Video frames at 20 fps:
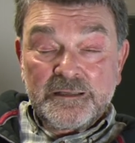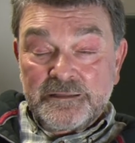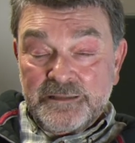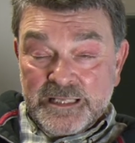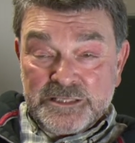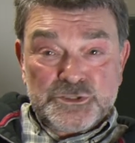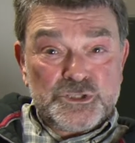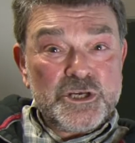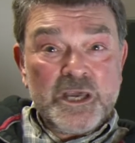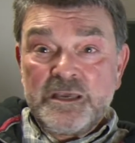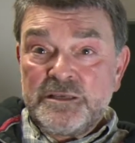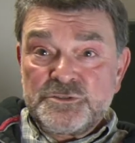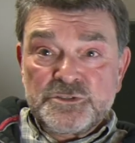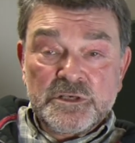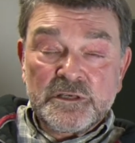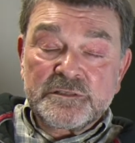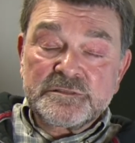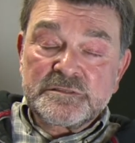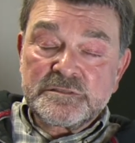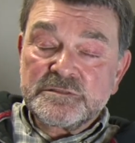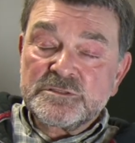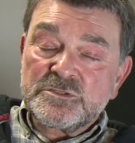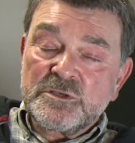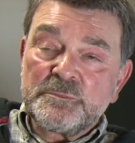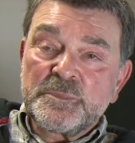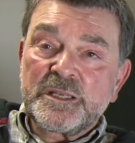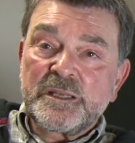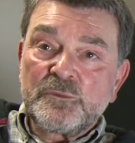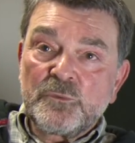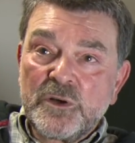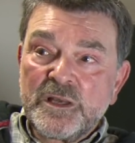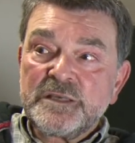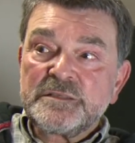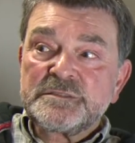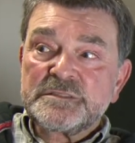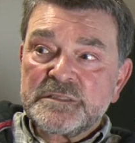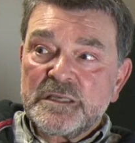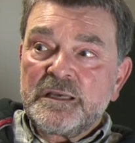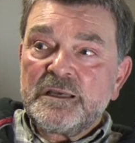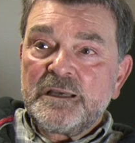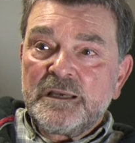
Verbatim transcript: that change us in so many ways.